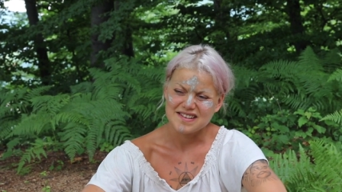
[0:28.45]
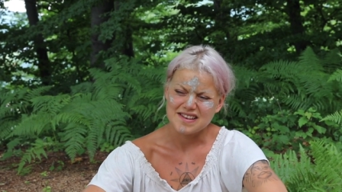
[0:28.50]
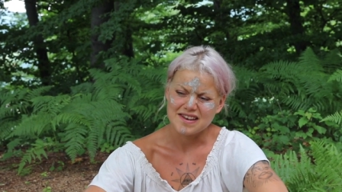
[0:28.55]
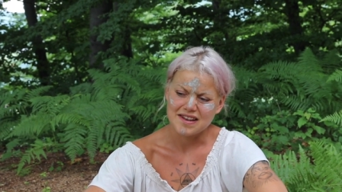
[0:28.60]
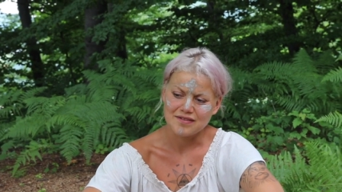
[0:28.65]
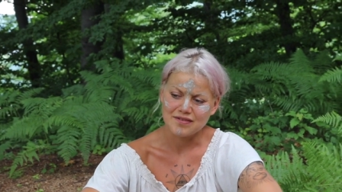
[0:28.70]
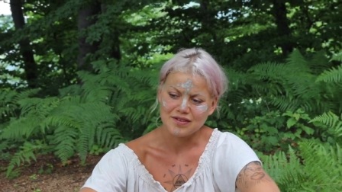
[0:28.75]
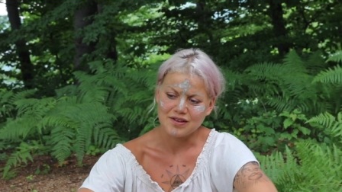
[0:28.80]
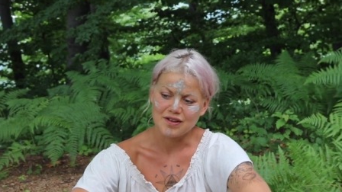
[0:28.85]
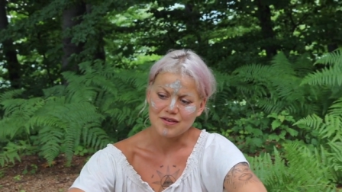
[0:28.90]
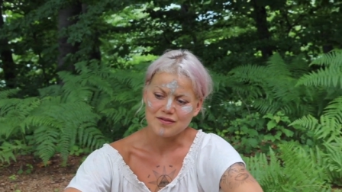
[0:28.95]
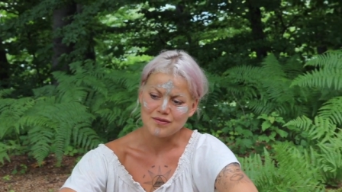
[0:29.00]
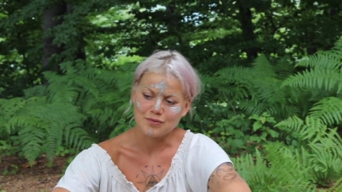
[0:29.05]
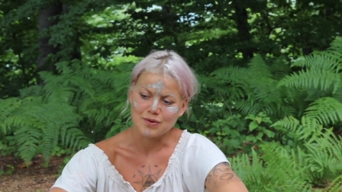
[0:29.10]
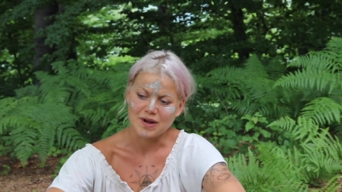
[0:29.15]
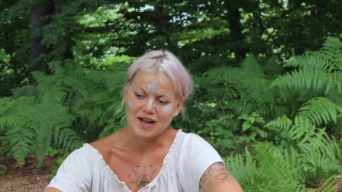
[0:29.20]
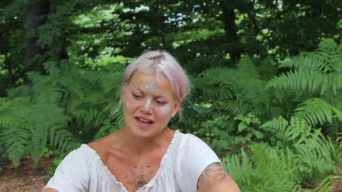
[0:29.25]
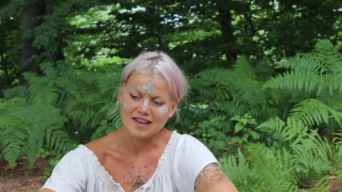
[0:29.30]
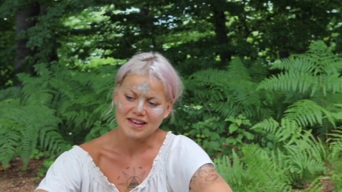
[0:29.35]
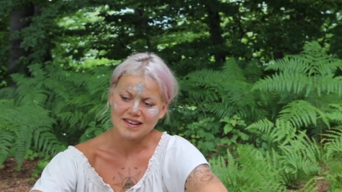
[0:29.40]
level of
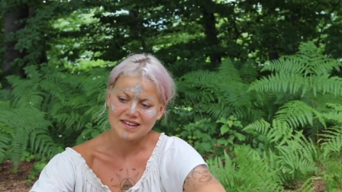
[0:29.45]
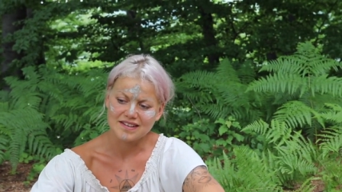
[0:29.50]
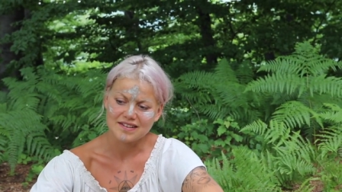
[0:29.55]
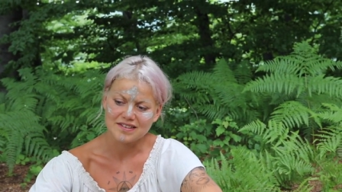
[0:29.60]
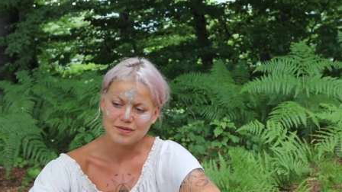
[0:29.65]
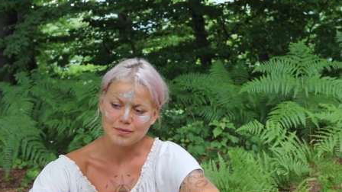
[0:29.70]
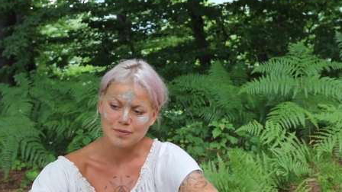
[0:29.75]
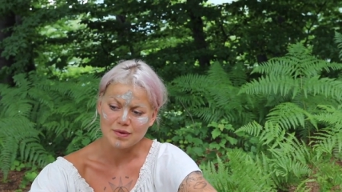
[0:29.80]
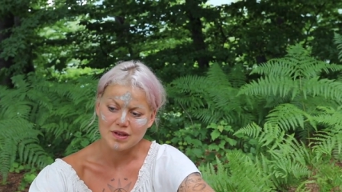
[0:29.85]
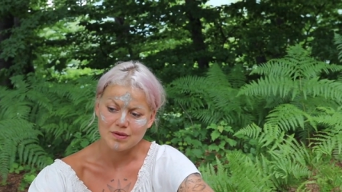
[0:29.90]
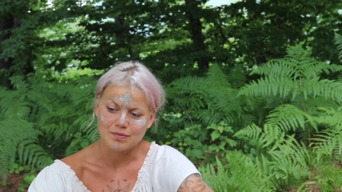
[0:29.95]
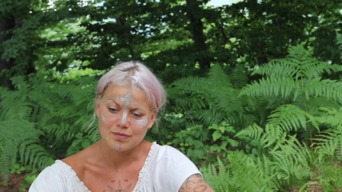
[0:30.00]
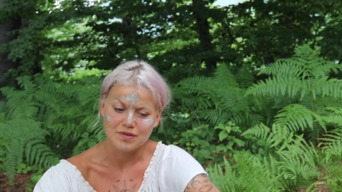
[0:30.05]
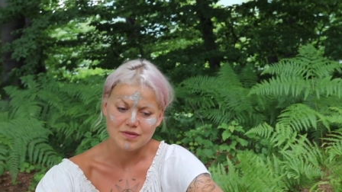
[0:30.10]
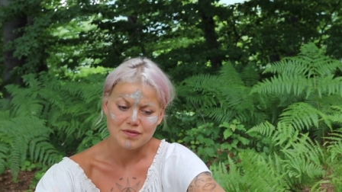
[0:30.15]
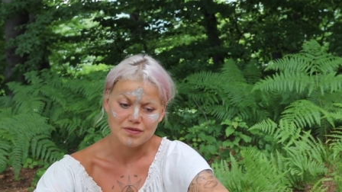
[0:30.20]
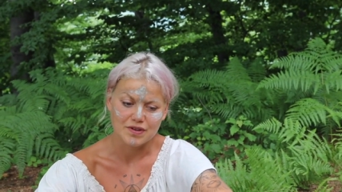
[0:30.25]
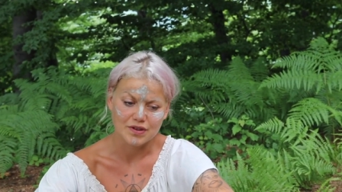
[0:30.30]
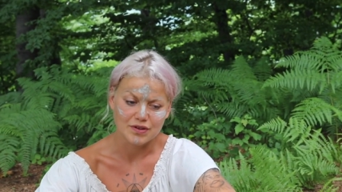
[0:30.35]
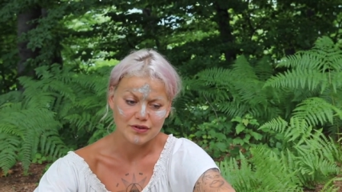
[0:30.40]
wildness makes me
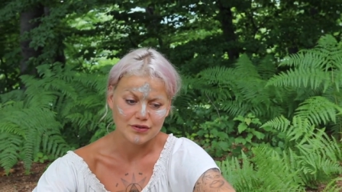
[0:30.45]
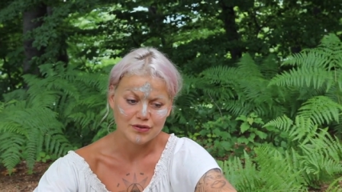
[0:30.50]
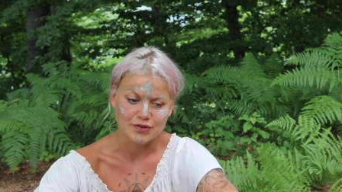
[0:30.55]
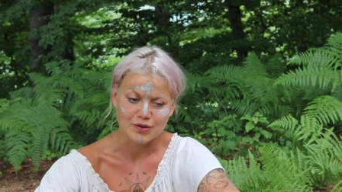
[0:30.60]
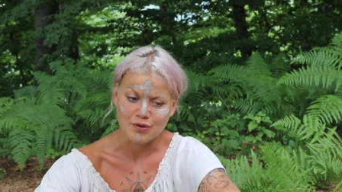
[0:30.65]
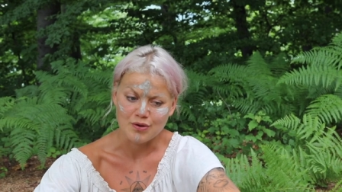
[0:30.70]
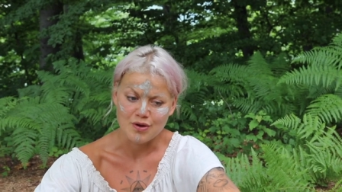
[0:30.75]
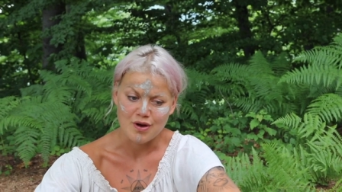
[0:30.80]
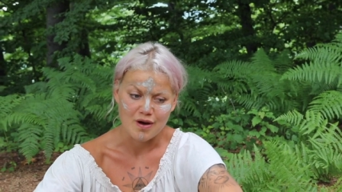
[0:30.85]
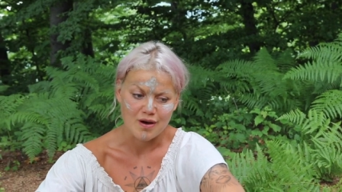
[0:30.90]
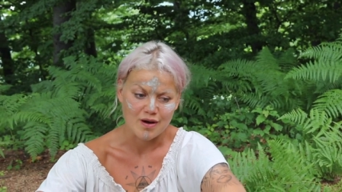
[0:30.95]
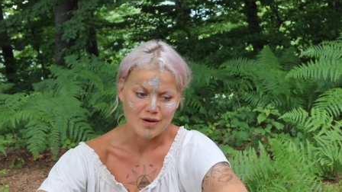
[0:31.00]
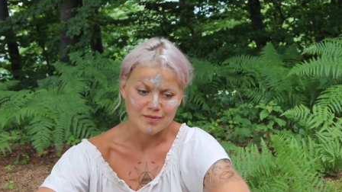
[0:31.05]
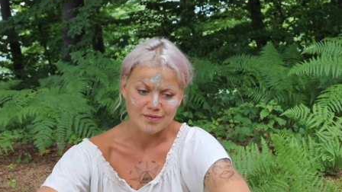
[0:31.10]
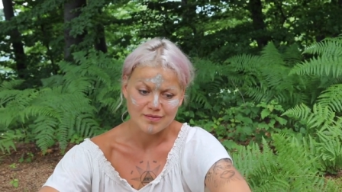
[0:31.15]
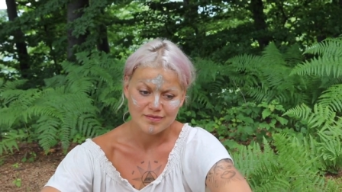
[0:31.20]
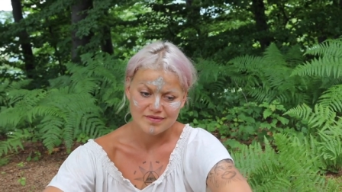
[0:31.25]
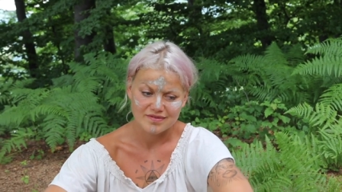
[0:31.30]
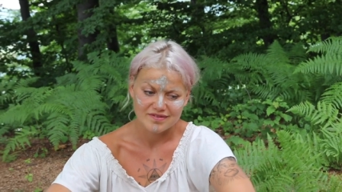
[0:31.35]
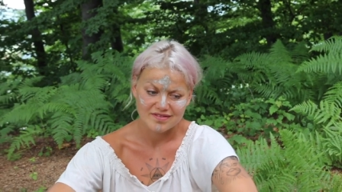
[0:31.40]
feel so calm